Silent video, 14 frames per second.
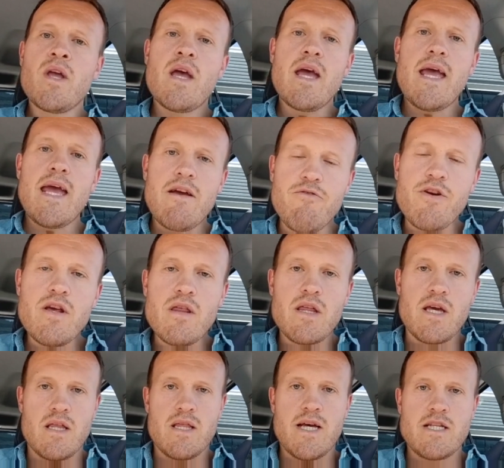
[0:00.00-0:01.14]

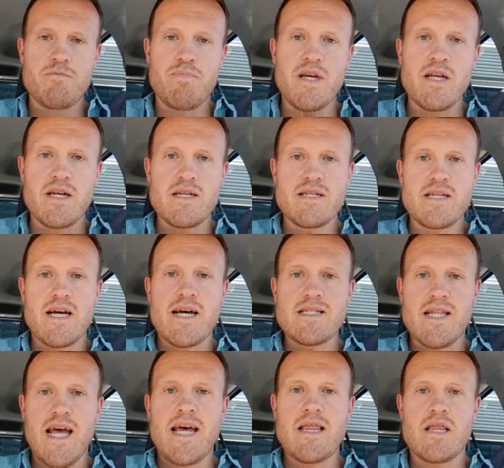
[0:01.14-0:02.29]
Everything that's being
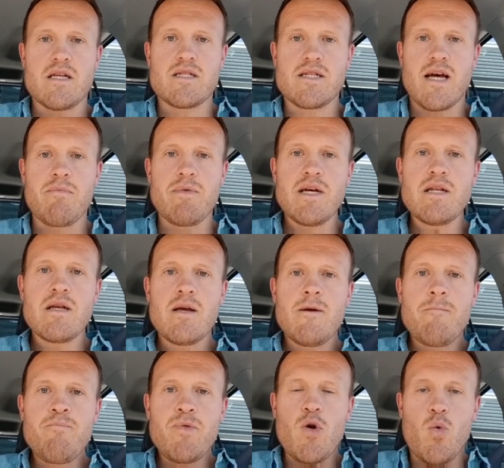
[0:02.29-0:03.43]
discussed at the summit,
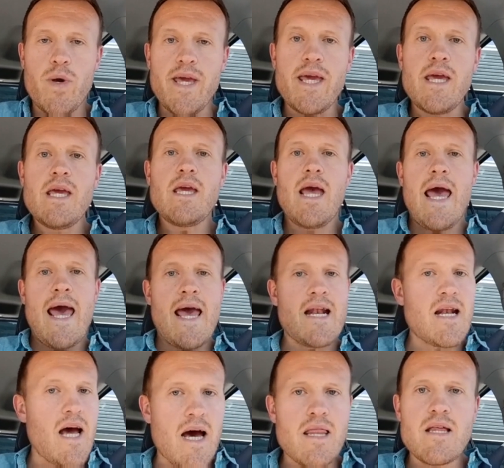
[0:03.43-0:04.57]
we and
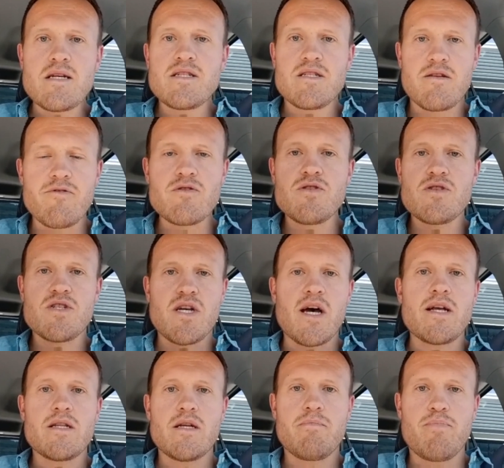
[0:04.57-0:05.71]
other civil
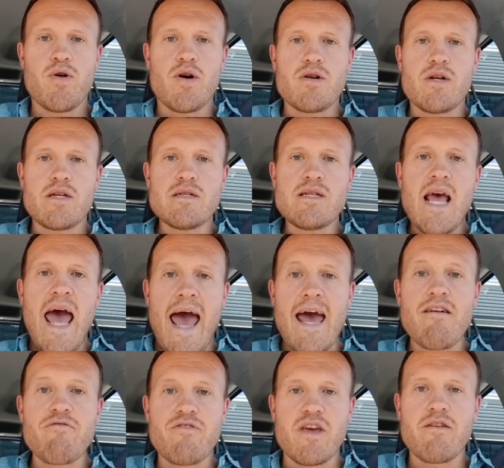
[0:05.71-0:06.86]
society partners
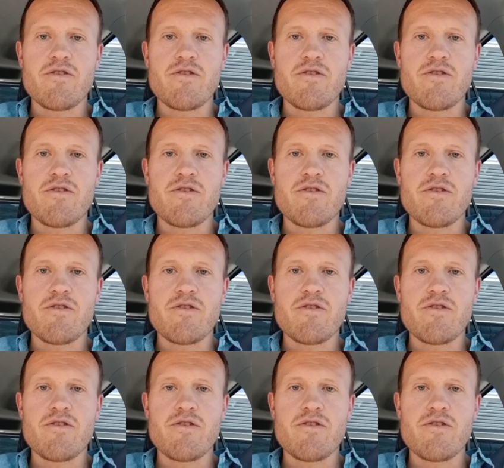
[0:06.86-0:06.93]
have given